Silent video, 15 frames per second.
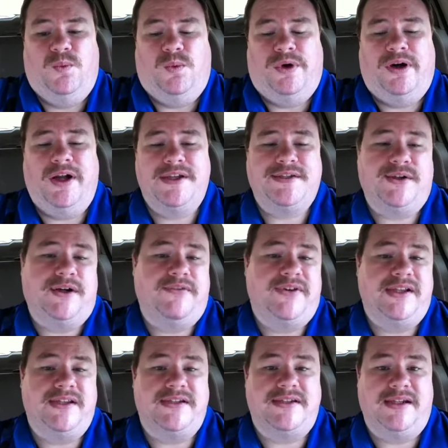all sort of
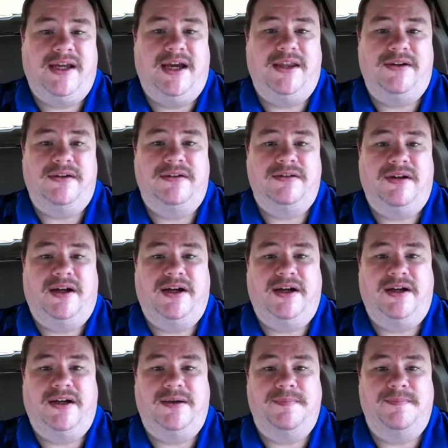in this together.
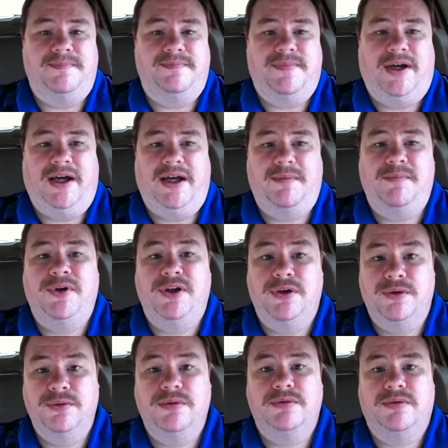I'm
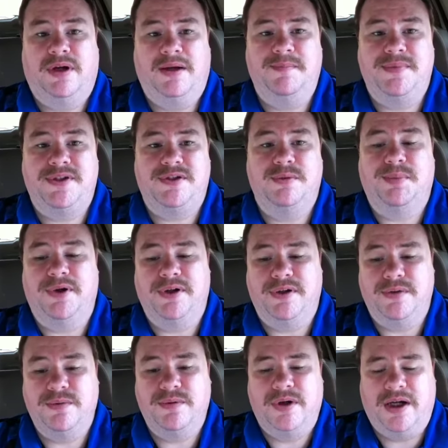new. I'm super
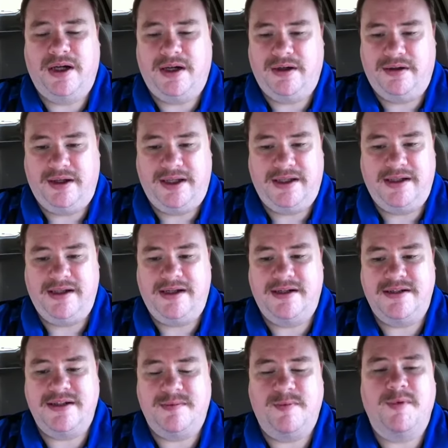new,
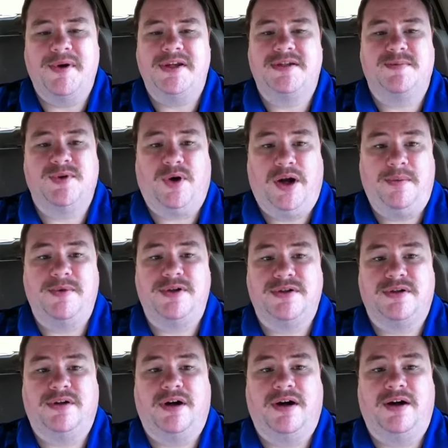and some of my subscribers
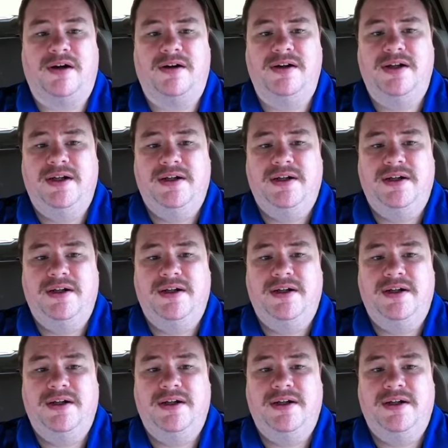are